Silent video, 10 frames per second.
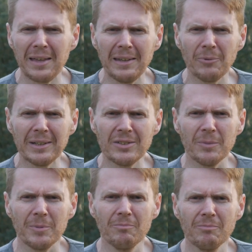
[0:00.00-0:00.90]
And that really
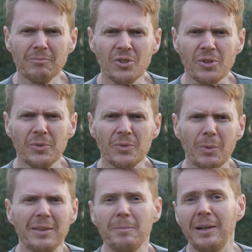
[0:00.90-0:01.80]
sort of shows
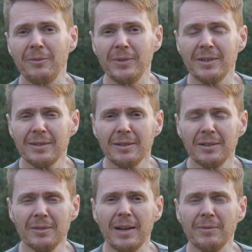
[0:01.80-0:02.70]
one of the benefits
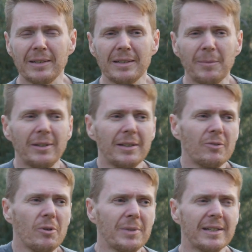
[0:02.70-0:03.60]
of having something like
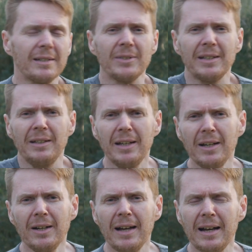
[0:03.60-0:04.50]
the Chroma 617.
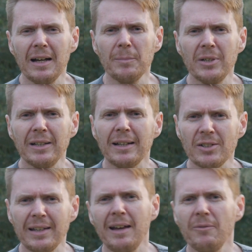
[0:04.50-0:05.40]
You can
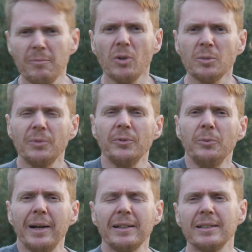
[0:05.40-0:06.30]
actually have multiple
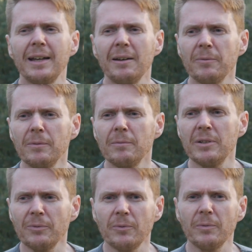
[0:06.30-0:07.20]
film backs and have
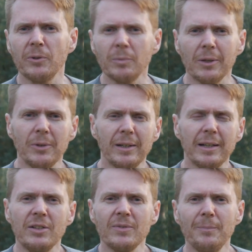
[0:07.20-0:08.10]
different film loaded
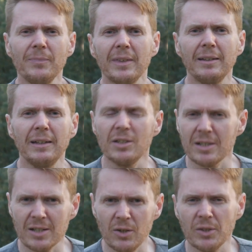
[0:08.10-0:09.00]
in each of them, and then
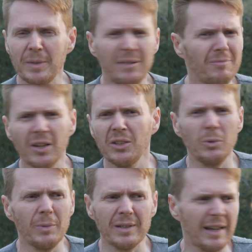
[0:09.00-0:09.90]
just slot them in like you
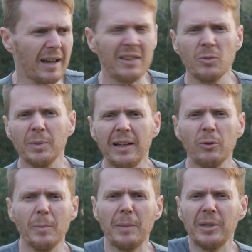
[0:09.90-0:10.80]
would with, say, a Hasselblad
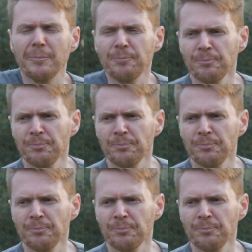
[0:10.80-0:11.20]
or a Mamiya.